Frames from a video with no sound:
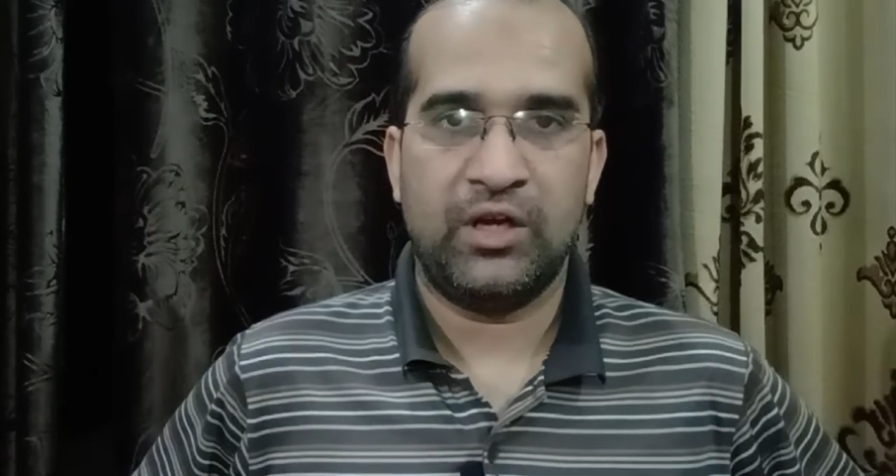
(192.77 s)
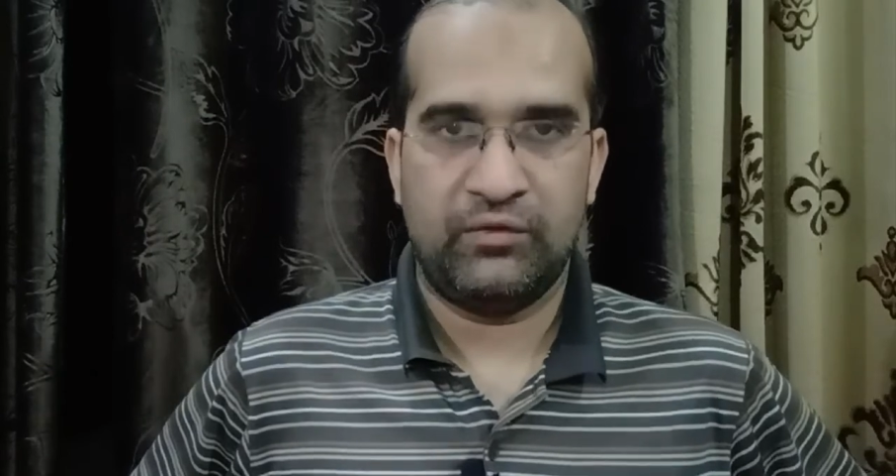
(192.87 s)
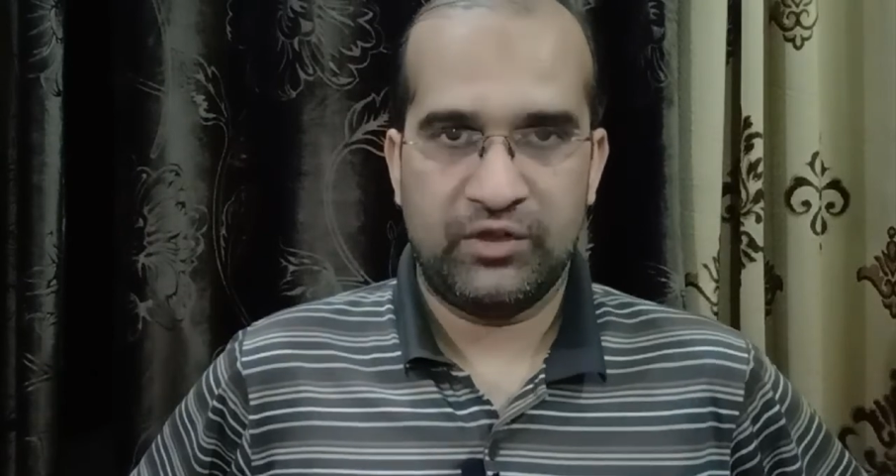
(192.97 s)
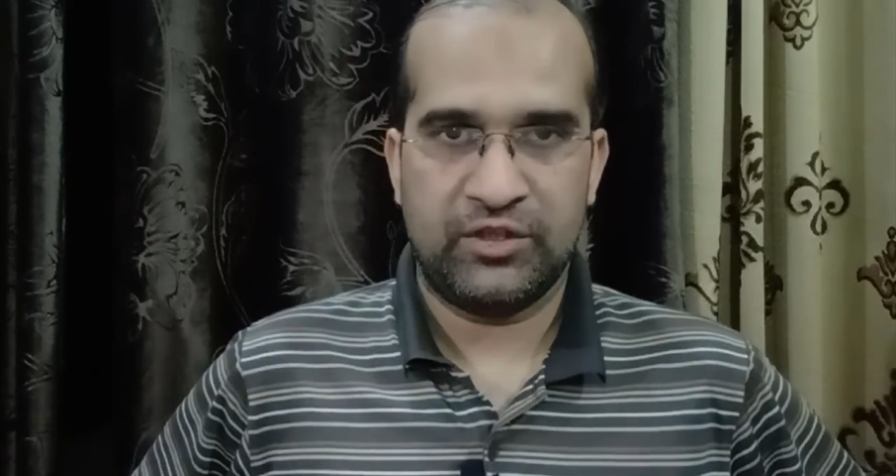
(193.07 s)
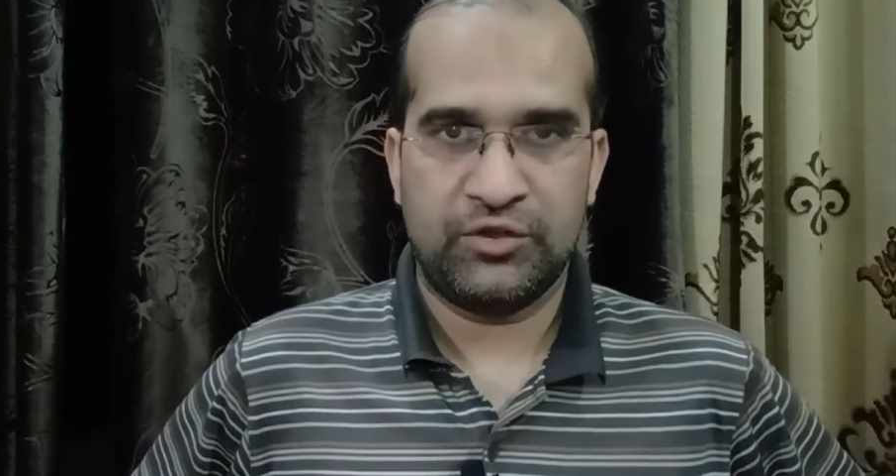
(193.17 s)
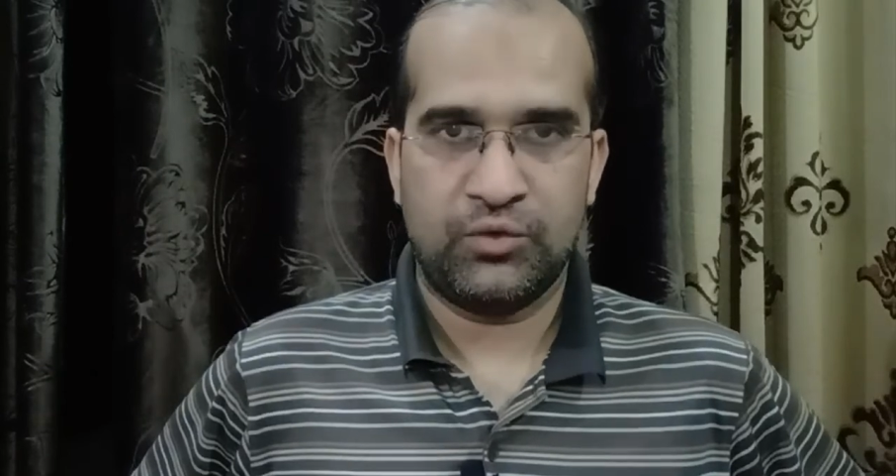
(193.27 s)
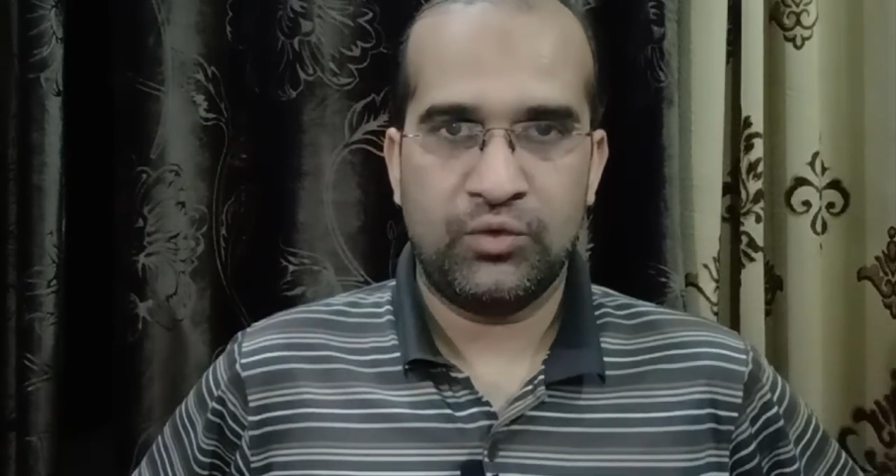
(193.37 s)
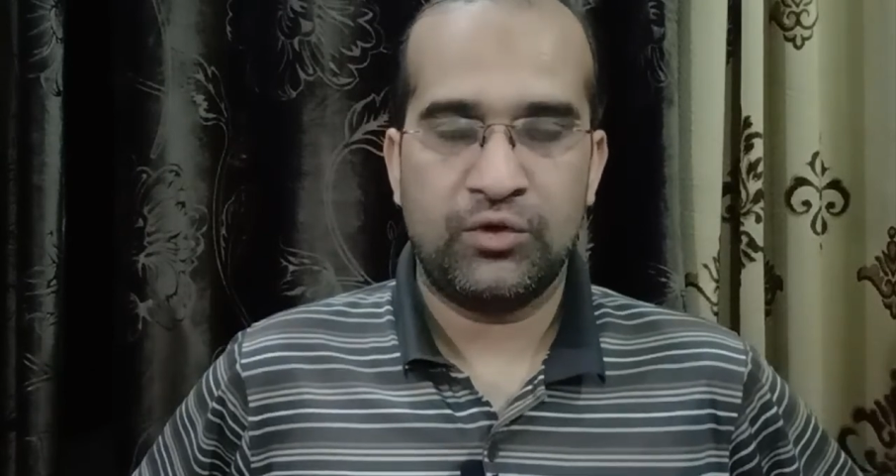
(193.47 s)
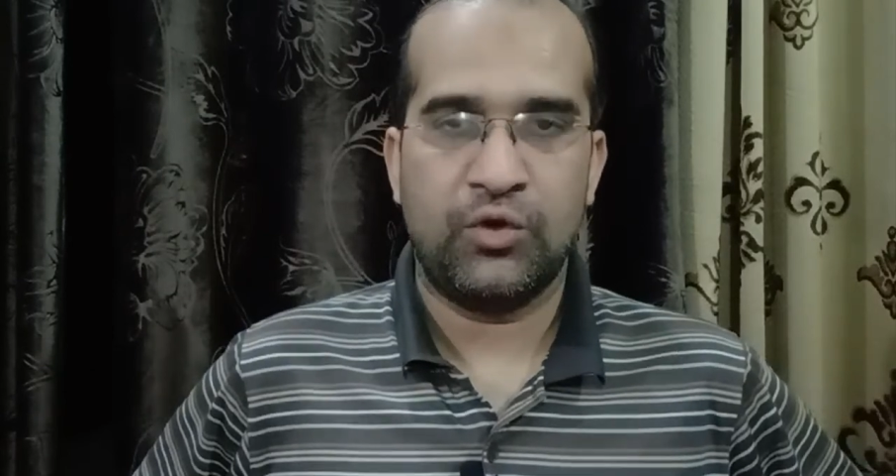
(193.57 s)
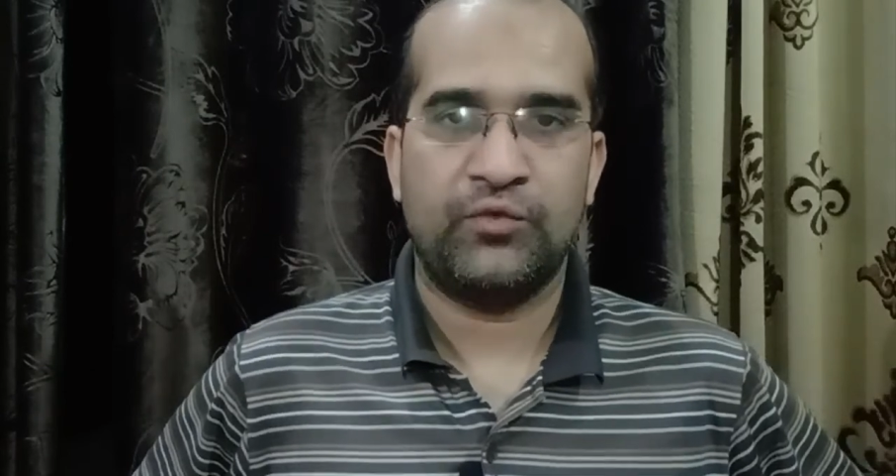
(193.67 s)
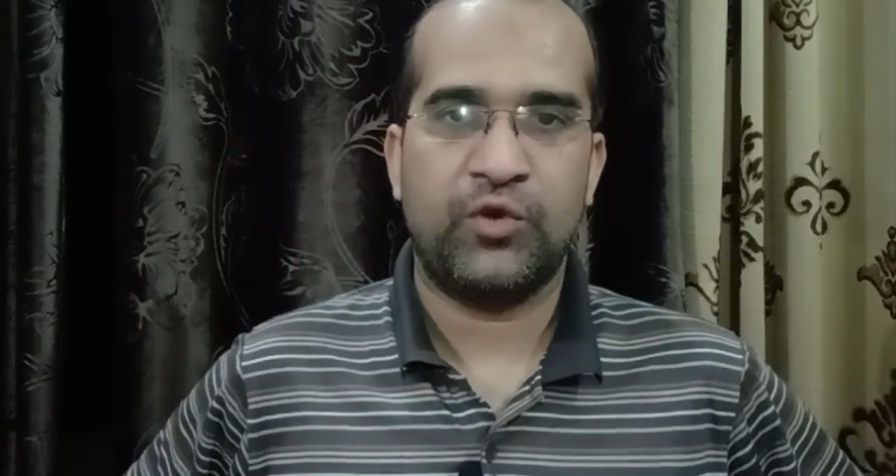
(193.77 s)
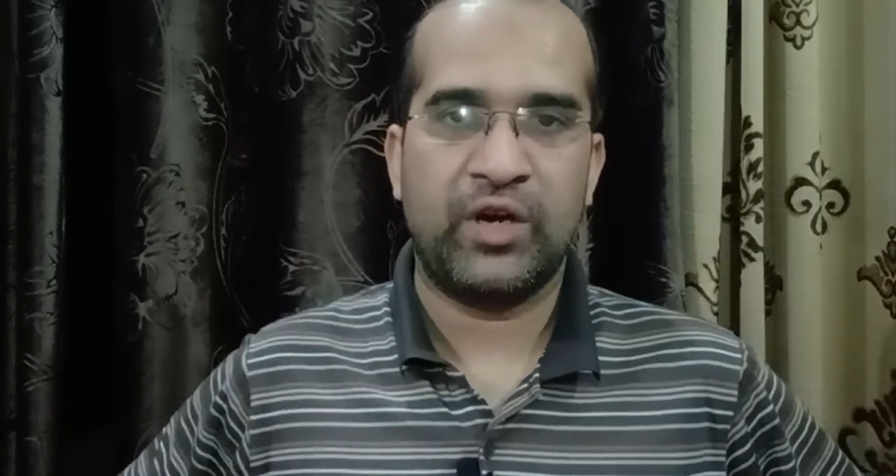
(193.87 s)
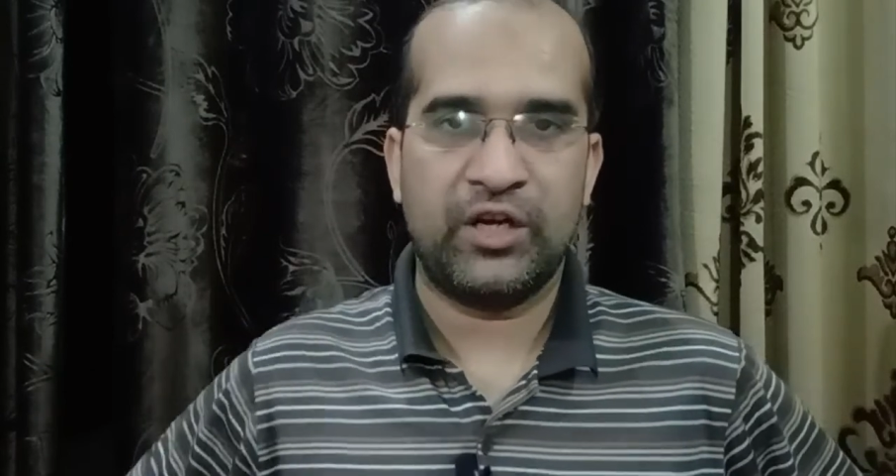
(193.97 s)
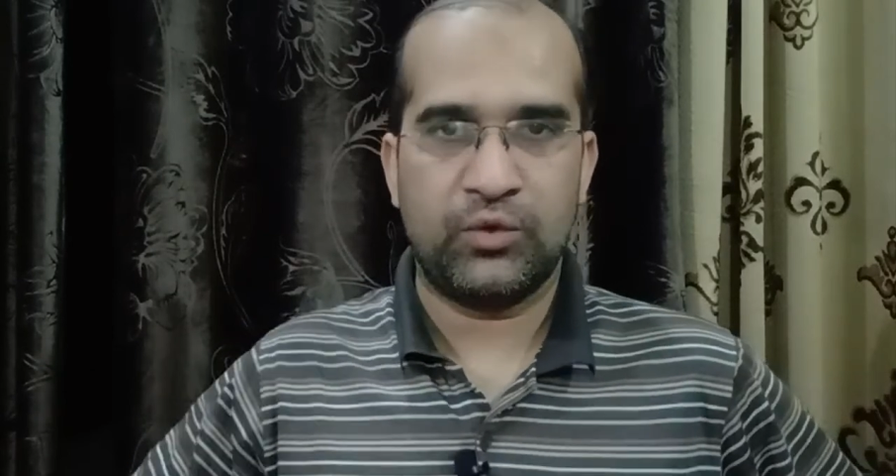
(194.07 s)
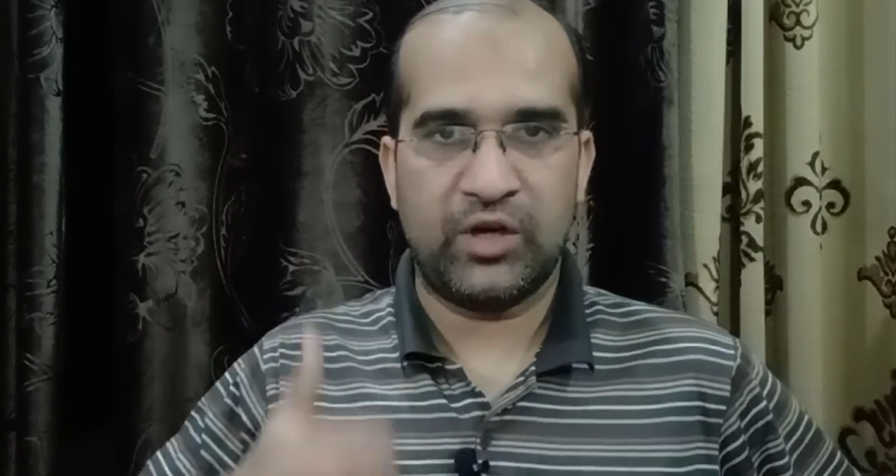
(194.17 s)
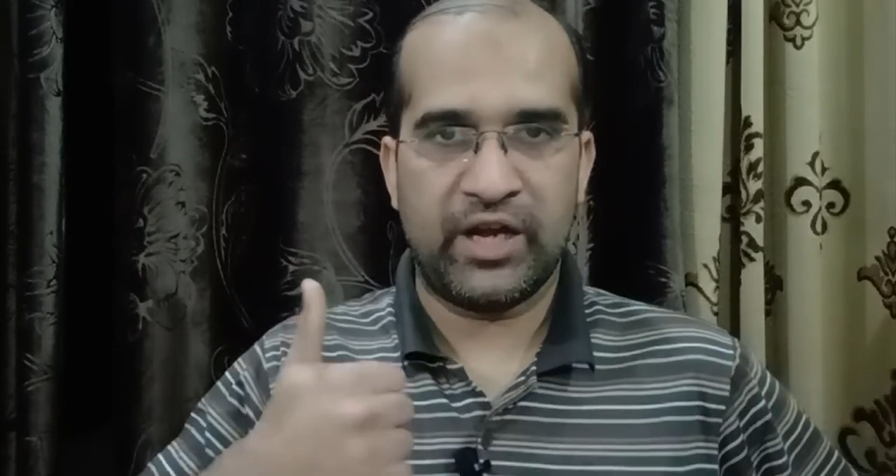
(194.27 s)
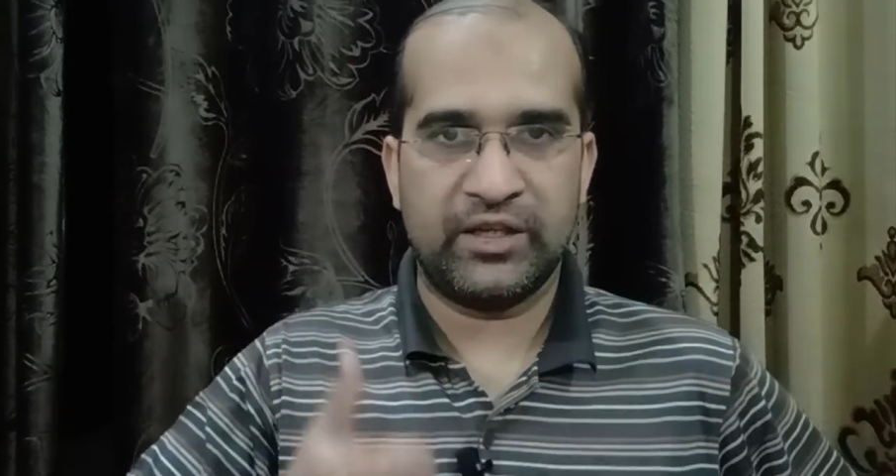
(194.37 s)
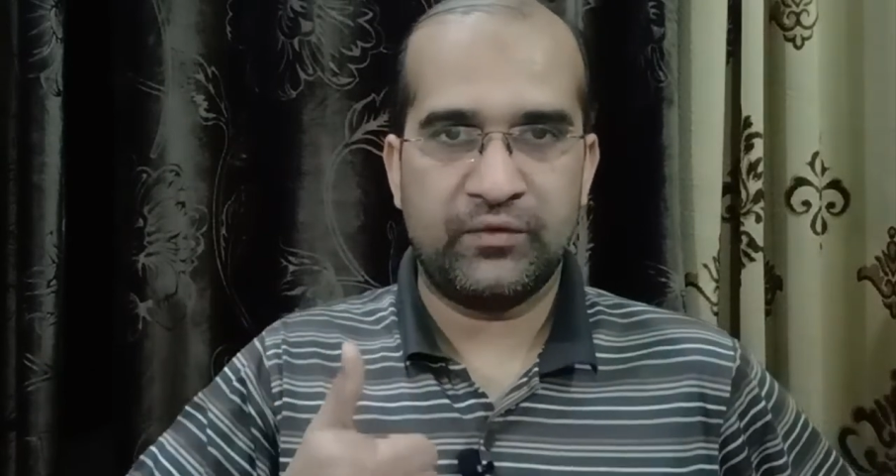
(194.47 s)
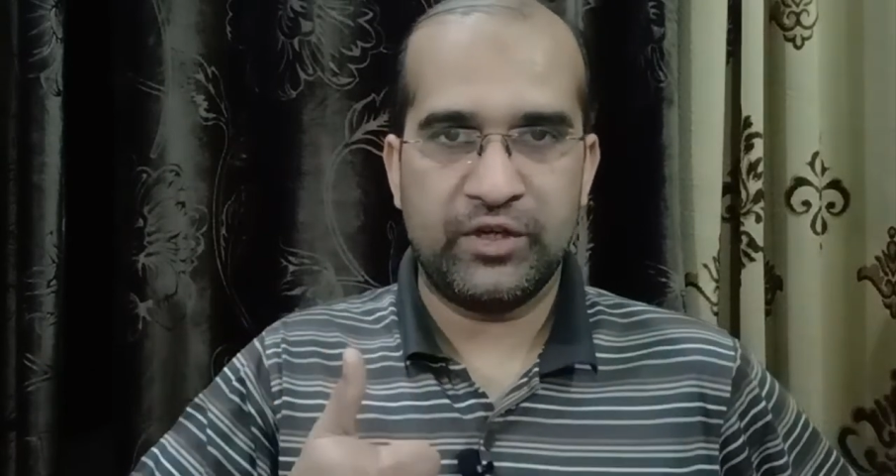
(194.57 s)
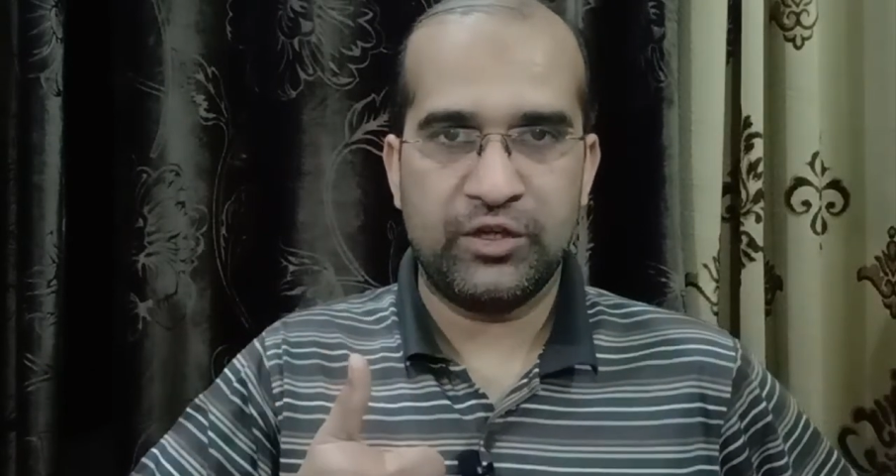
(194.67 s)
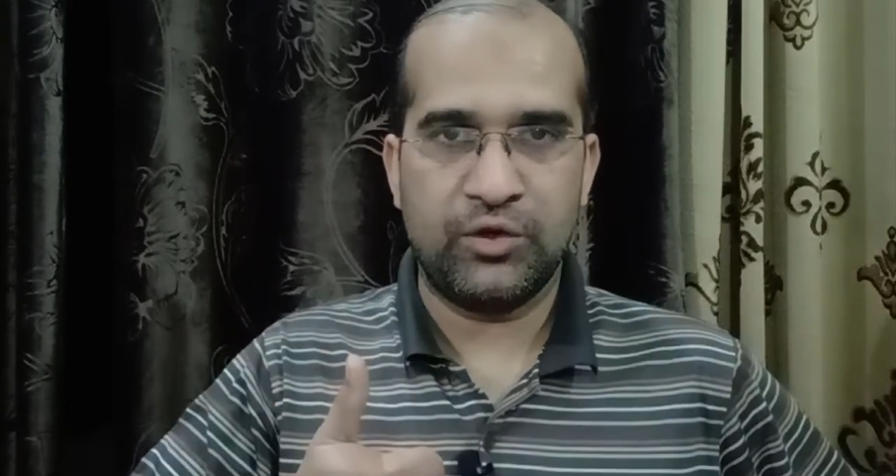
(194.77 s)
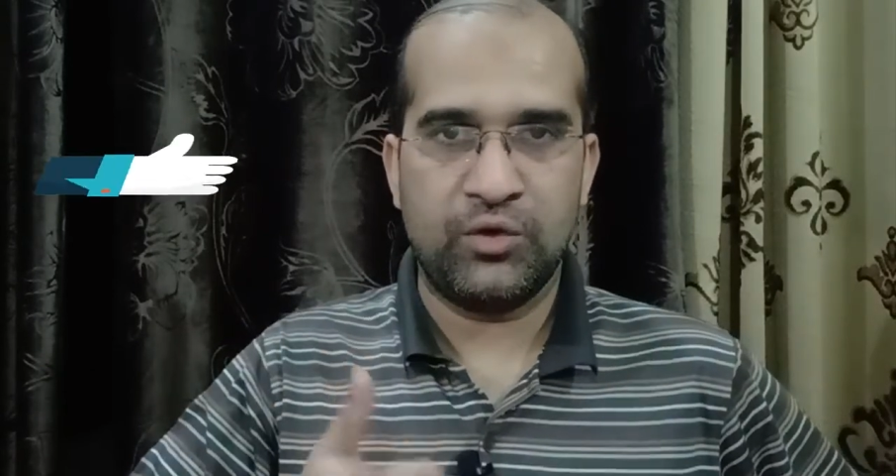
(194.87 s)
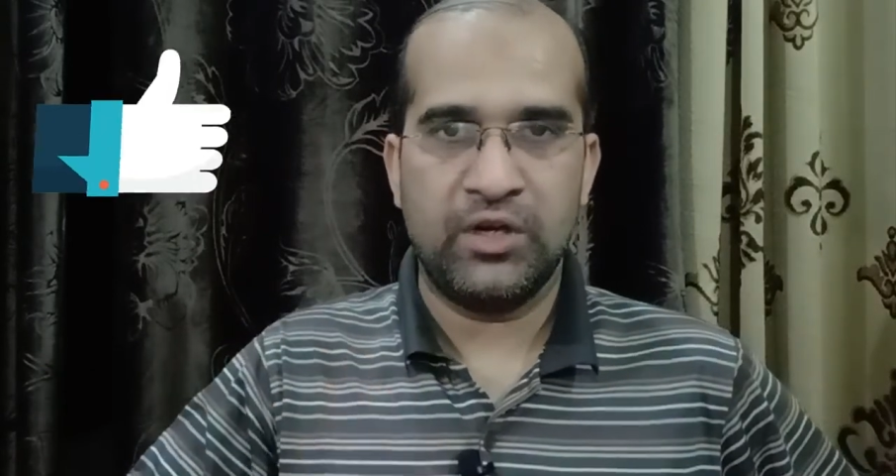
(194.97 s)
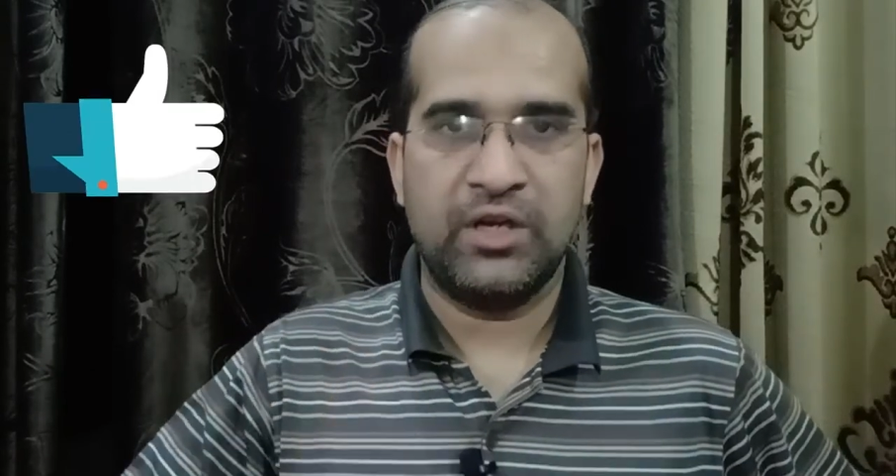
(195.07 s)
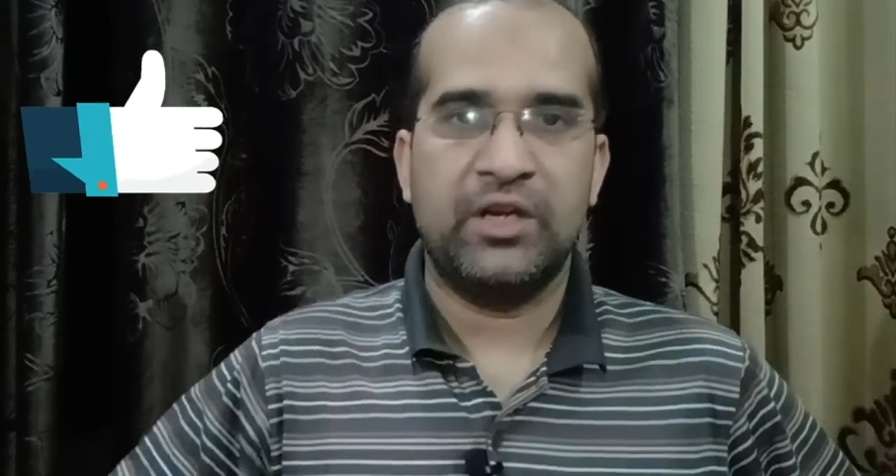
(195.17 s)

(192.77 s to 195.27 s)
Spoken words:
If this is true, don't forget to like the video,